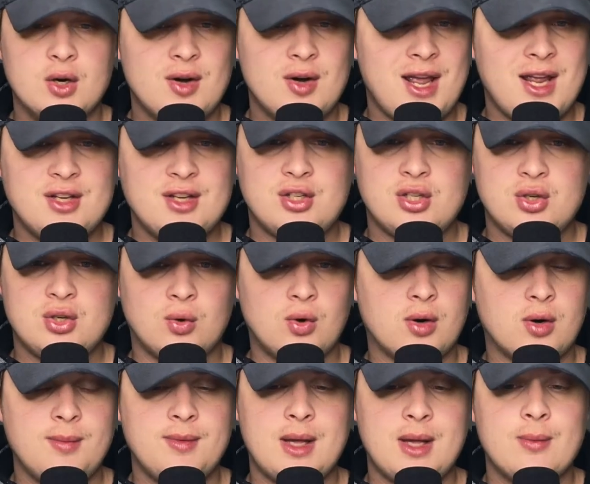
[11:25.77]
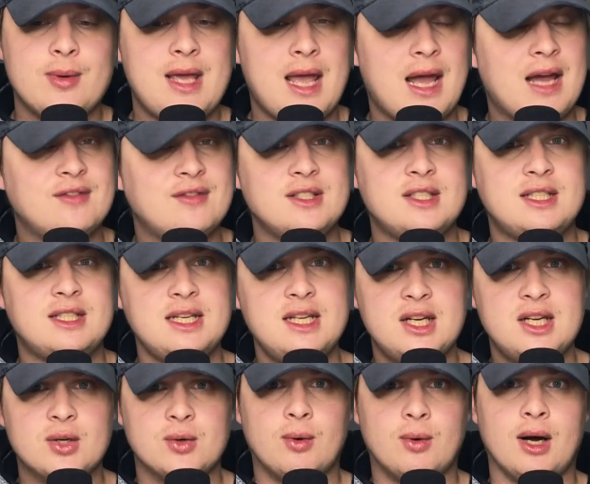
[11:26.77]
you know, a storm that we haven't seen
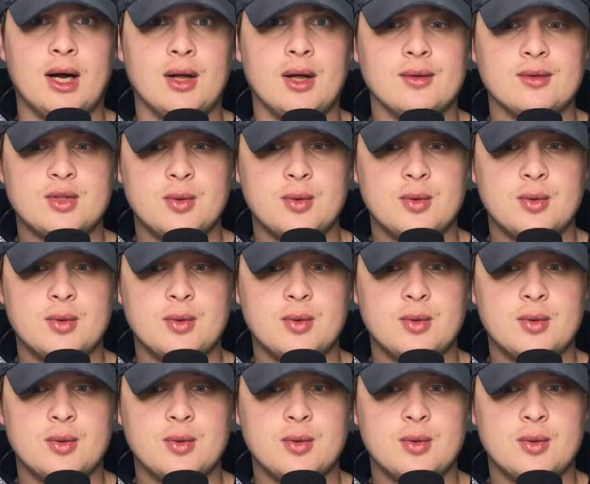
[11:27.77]
in a while.